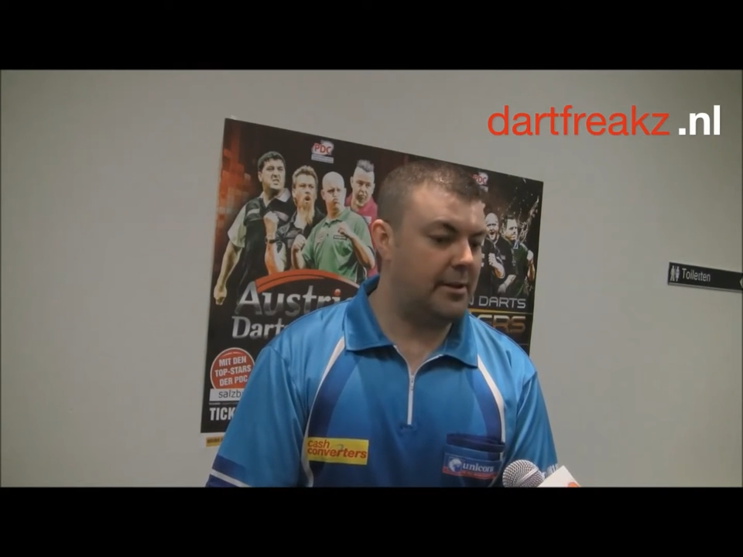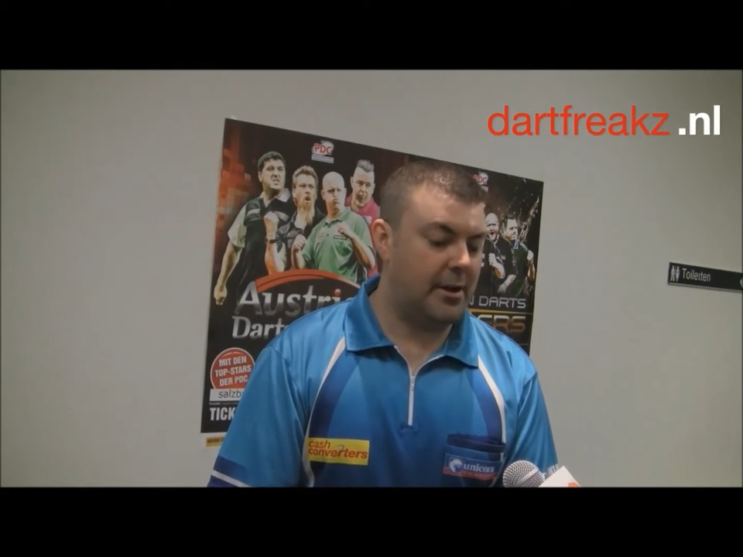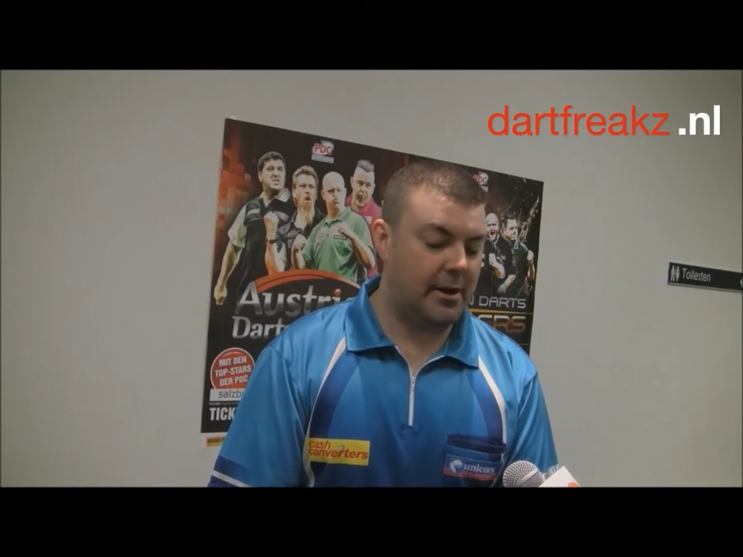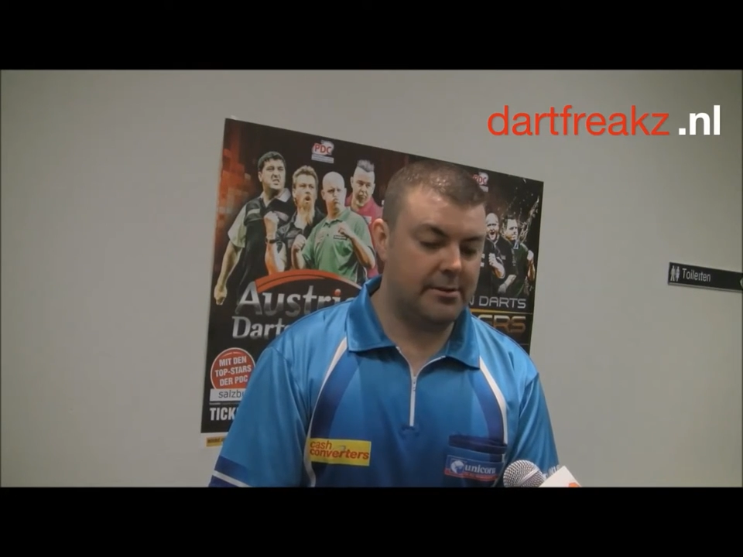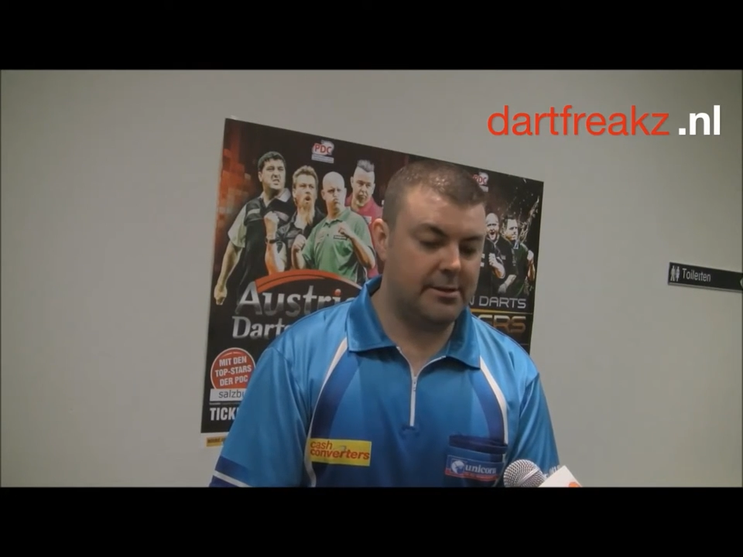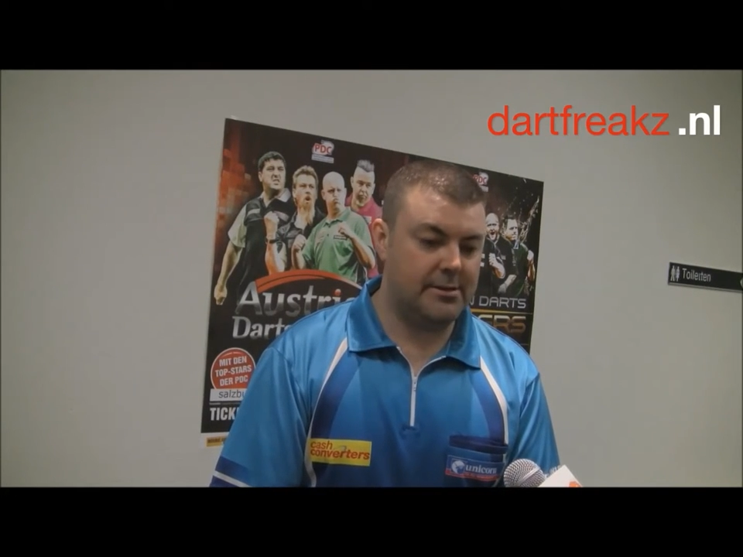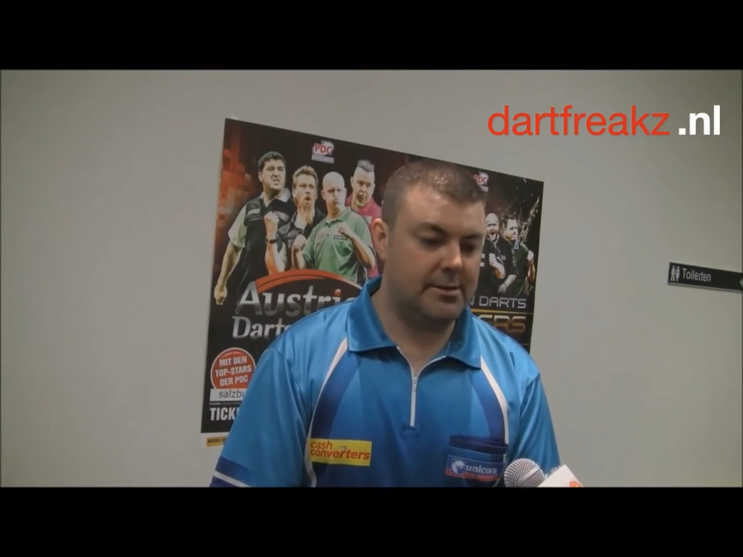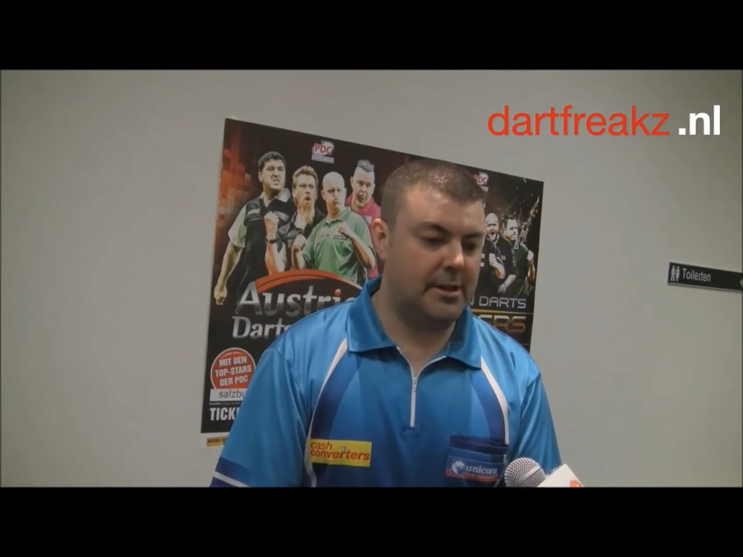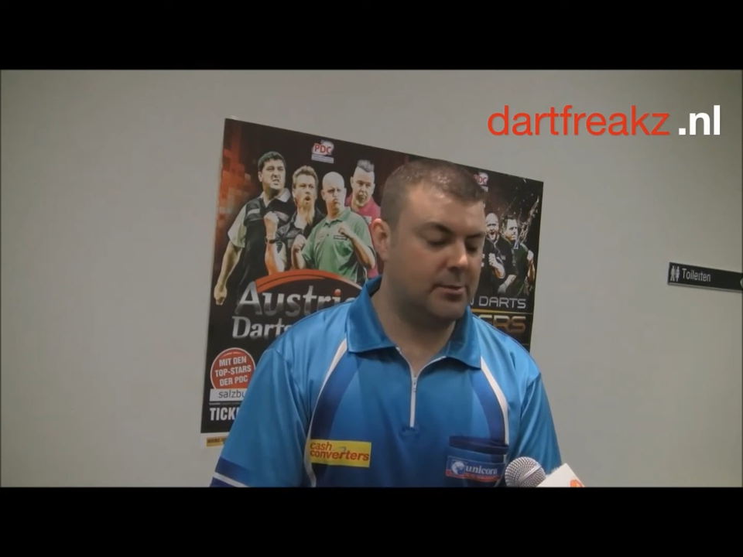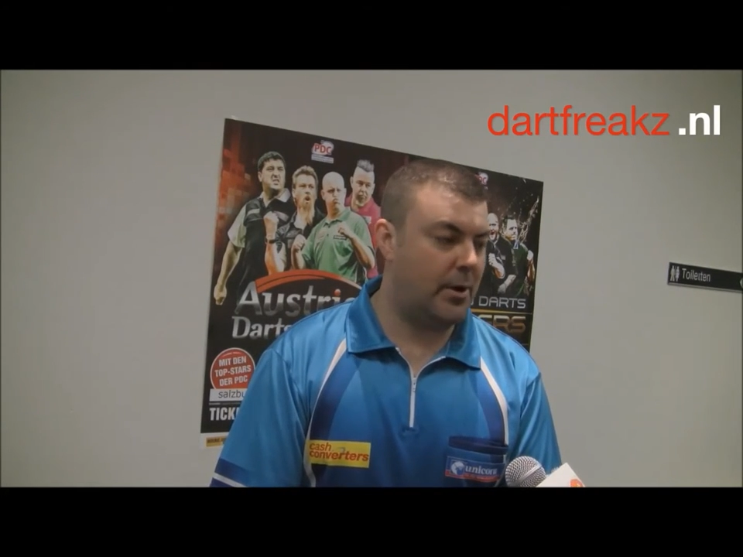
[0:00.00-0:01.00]
the darts
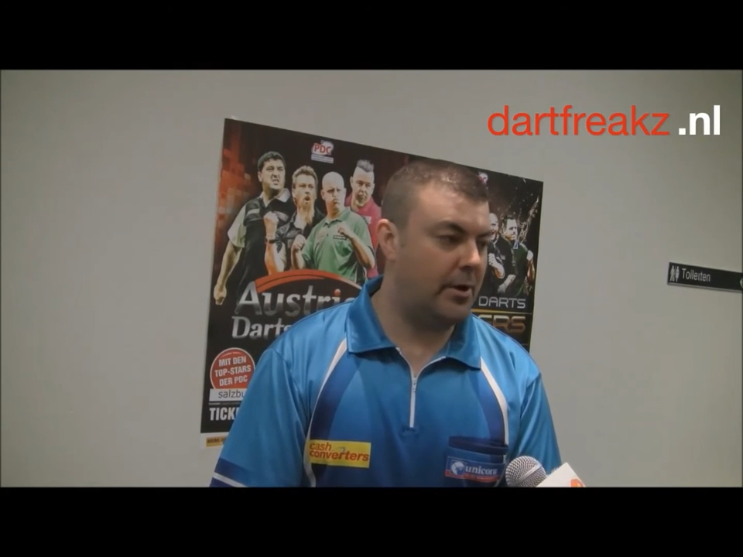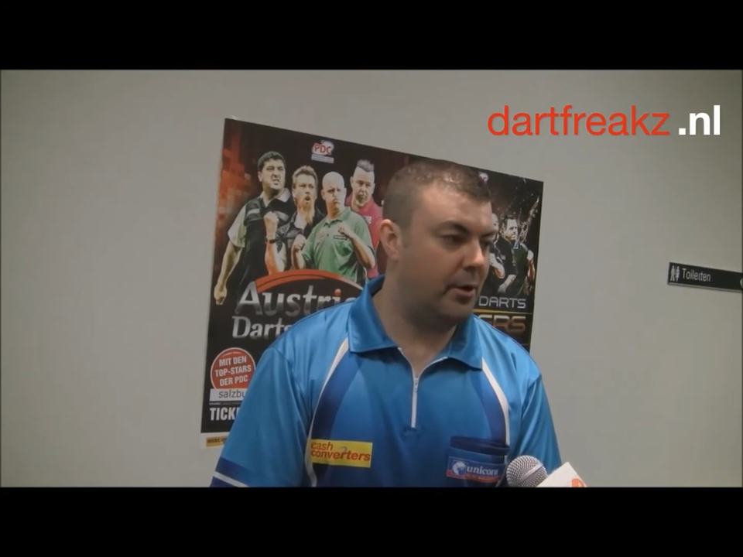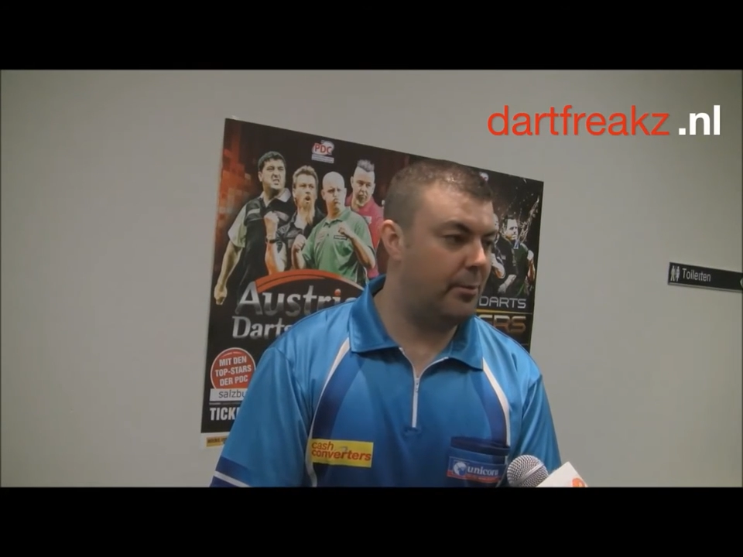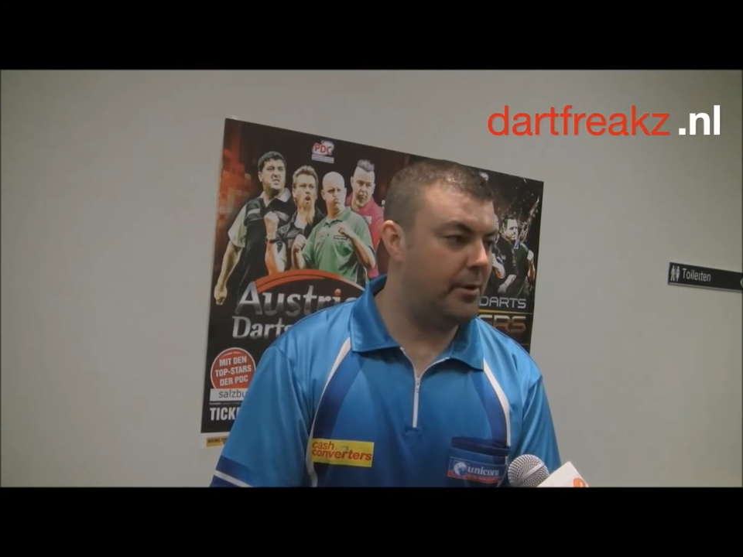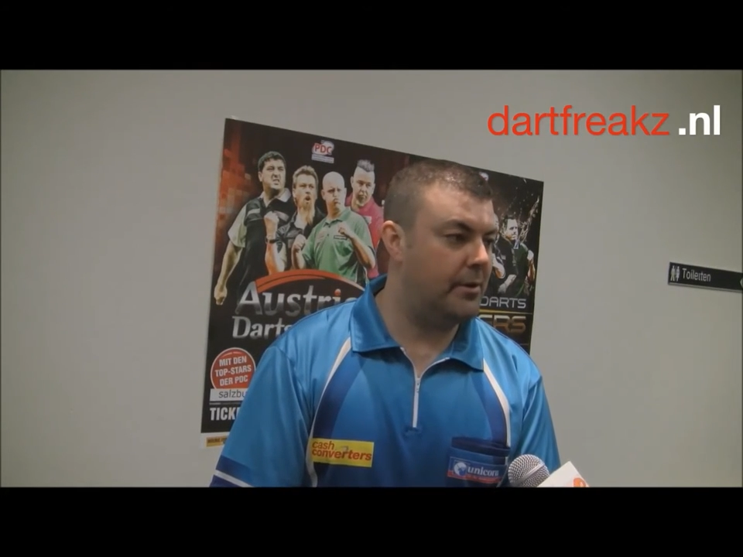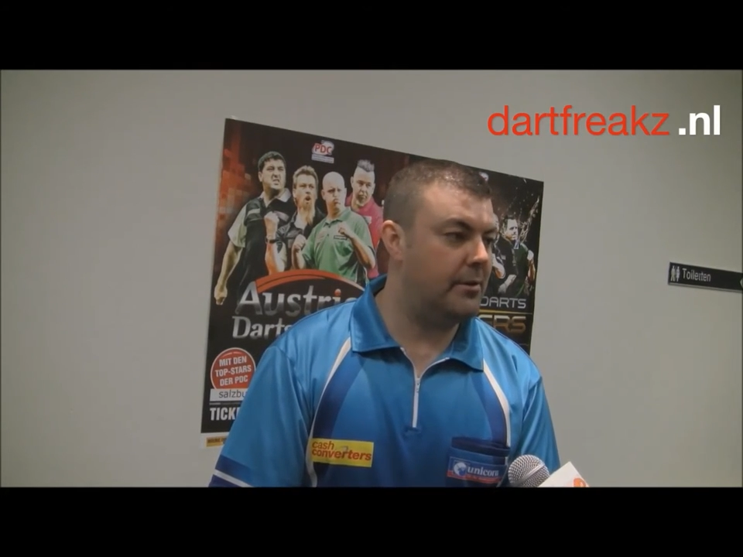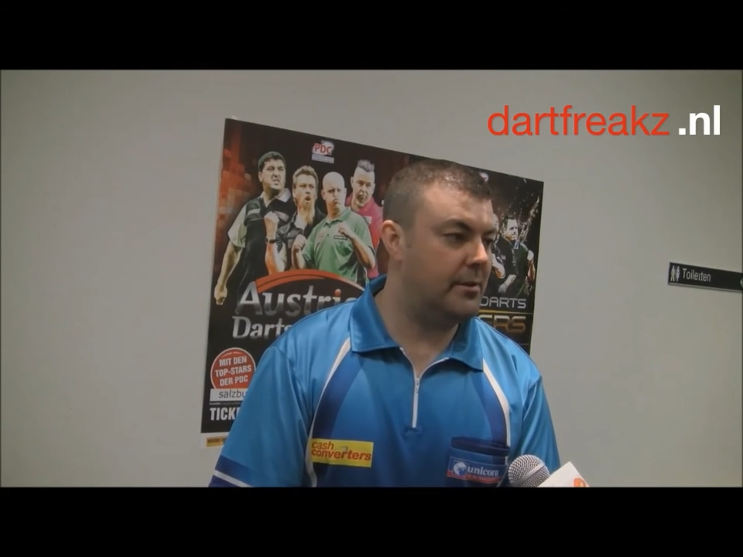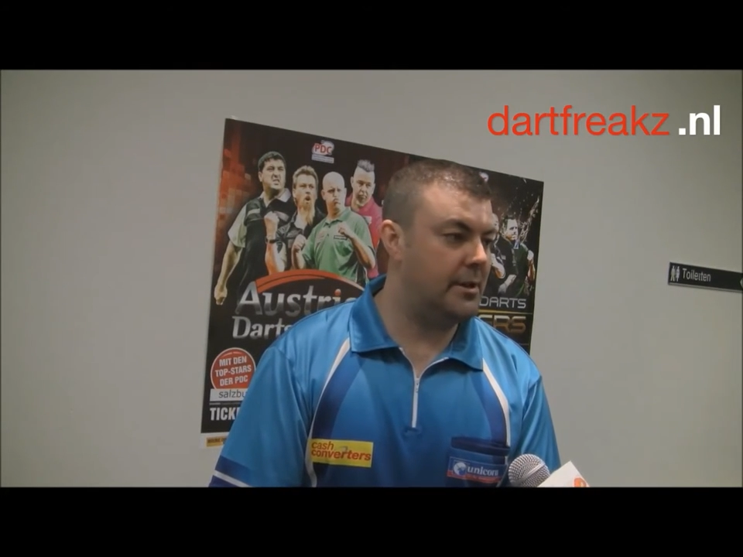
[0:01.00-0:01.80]
is wide open